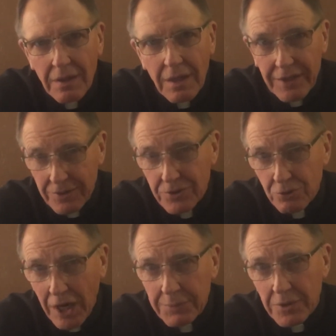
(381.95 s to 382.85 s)
like the
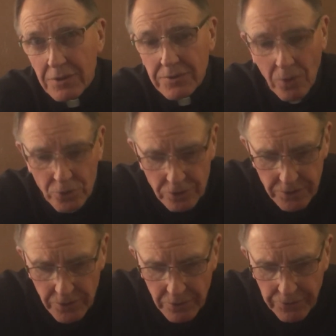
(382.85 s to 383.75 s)
stripes on a
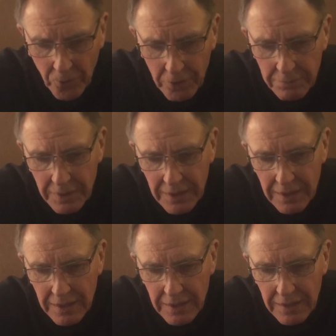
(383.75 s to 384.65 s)
soldier's uniform,
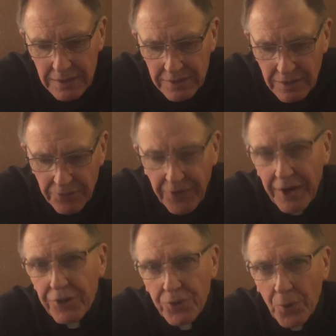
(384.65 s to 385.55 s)

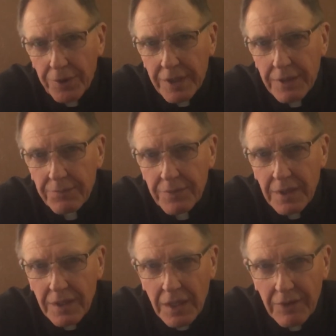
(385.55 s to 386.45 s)
signify authority
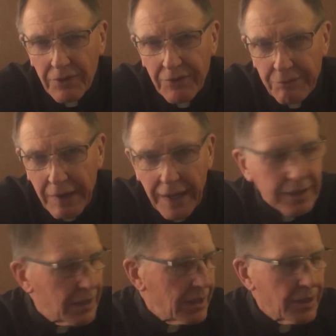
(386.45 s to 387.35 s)
in the level of
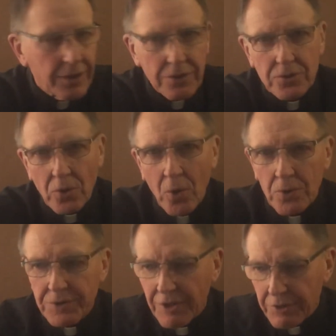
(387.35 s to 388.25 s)
rank. The
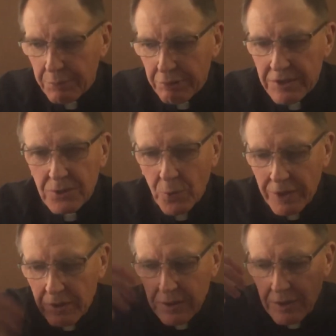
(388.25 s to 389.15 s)
stoles that the priest
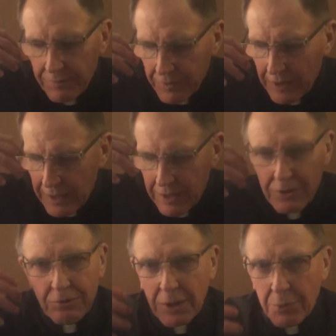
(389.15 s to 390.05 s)
wear
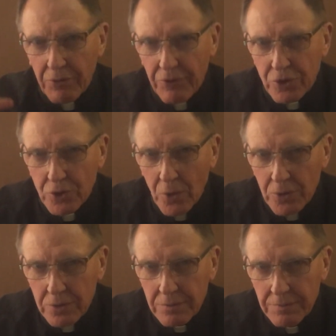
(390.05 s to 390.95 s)
drape over the
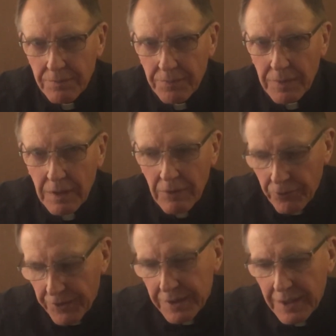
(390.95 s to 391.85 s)
shoulder,
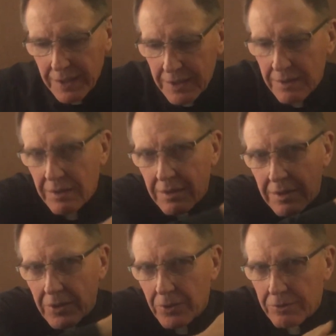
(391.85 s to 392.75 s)
for the deacon
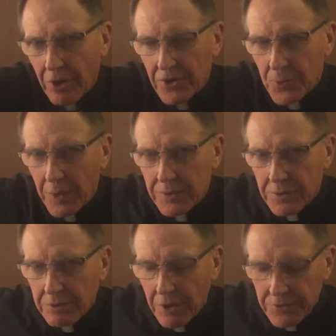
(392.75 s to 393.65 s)
that go crossways
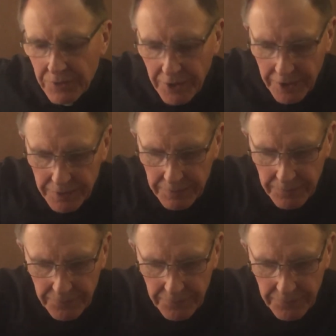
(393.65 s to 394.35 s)
across the heart.